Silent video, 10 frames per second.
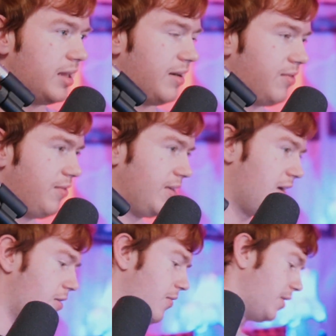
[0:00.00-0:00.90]
everything
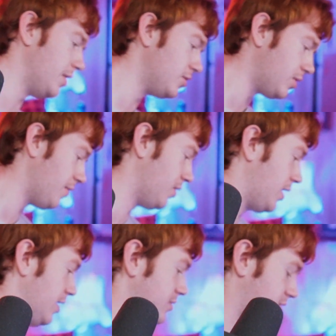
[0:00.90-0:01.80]
over in the travel
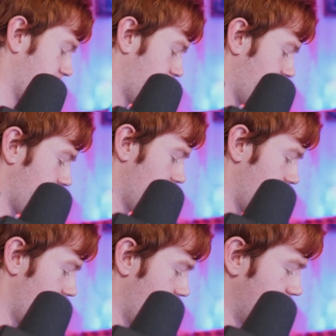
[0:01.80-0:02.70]
case.
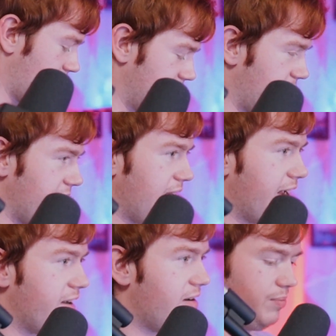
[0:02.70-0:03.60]
Sounds like
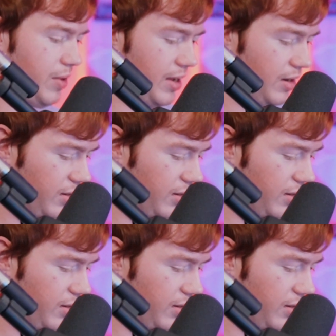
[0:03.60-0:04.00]
Lego. Better not